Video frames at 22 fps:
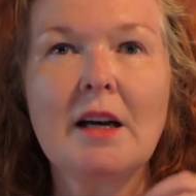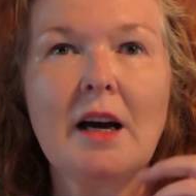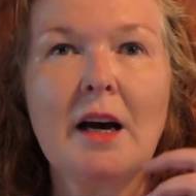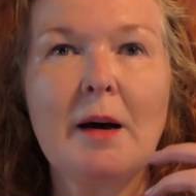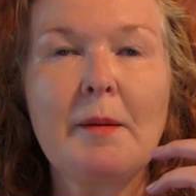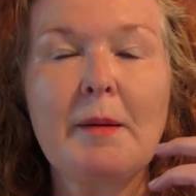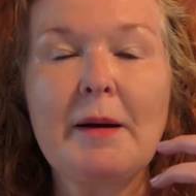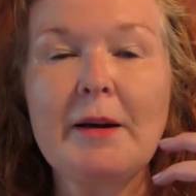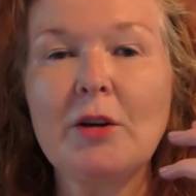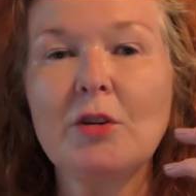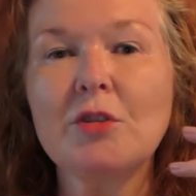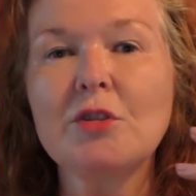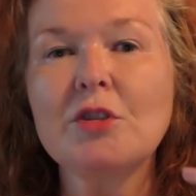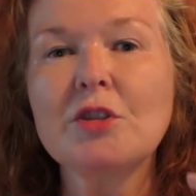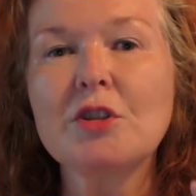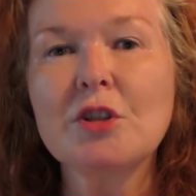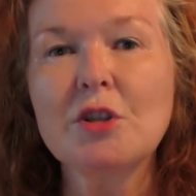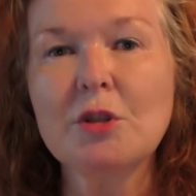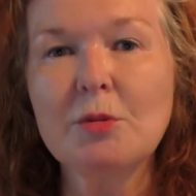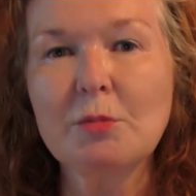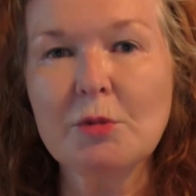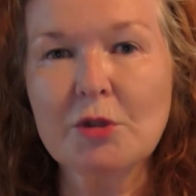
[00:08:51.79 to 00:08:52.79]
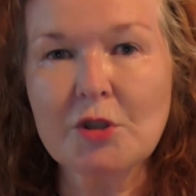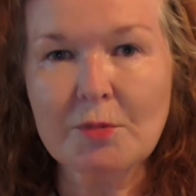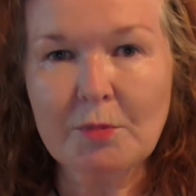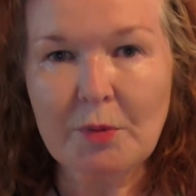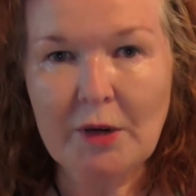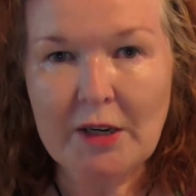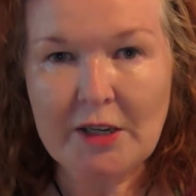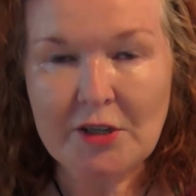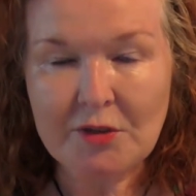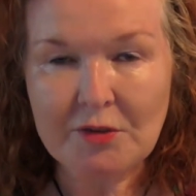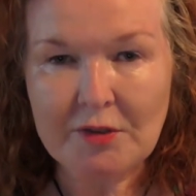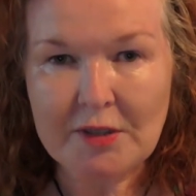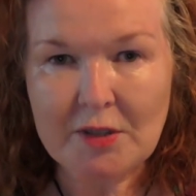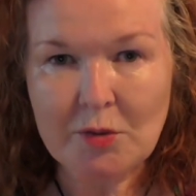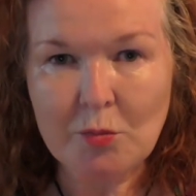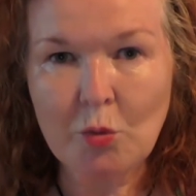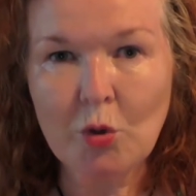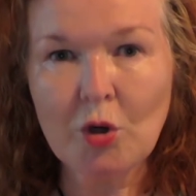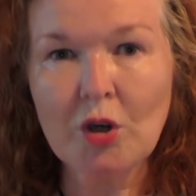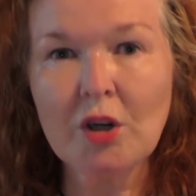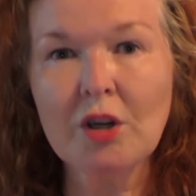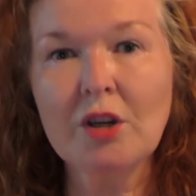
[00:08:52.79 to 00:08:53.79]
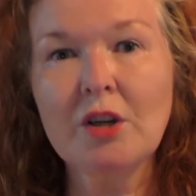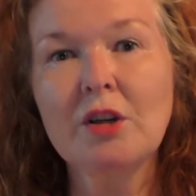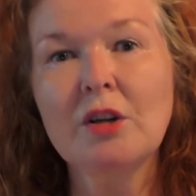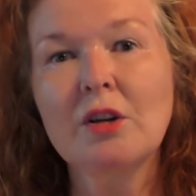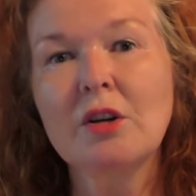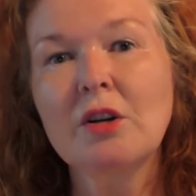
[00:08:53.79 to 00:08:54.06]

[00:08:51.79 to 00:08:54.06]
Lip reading: Am I under too much pressure at work